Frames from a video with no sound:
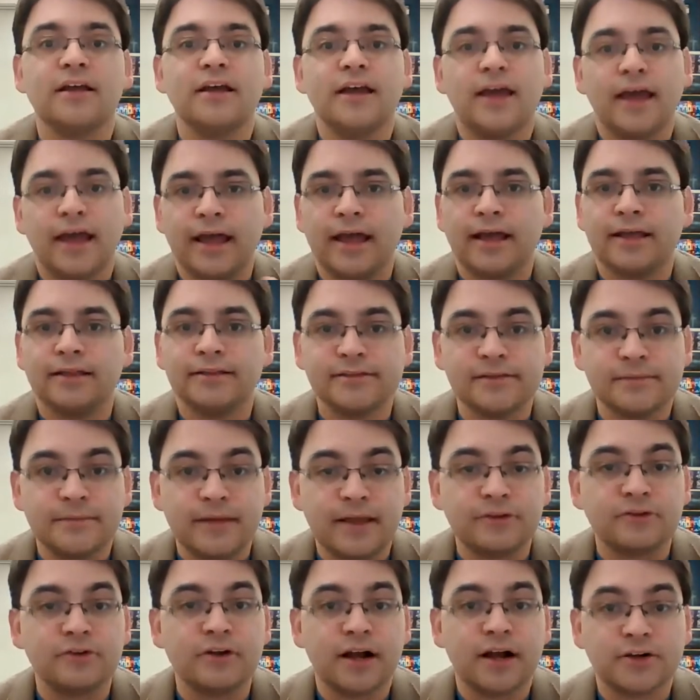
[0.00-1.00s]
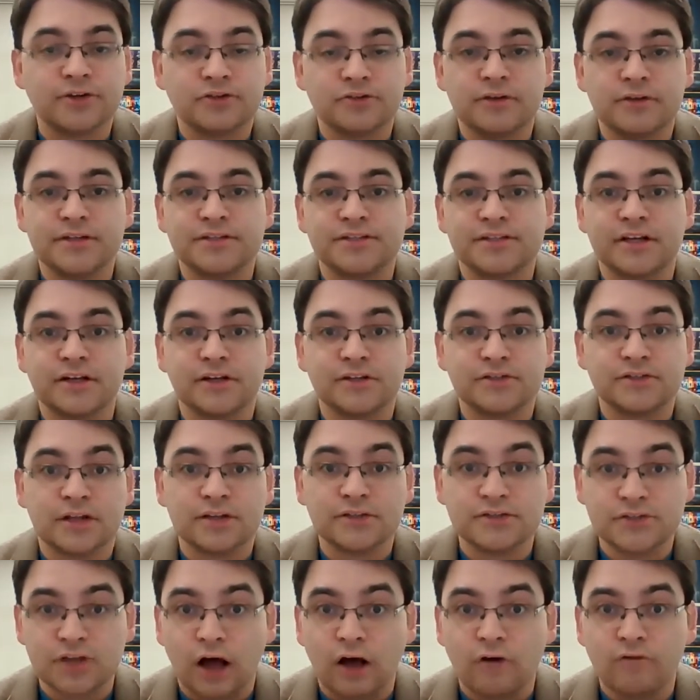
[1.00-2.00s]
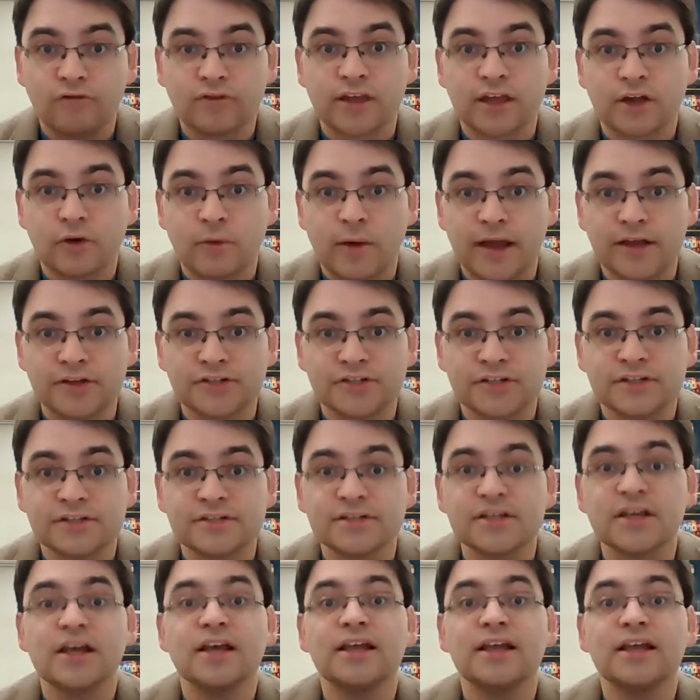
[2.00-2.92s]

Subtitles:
and some introductory skills on solving equations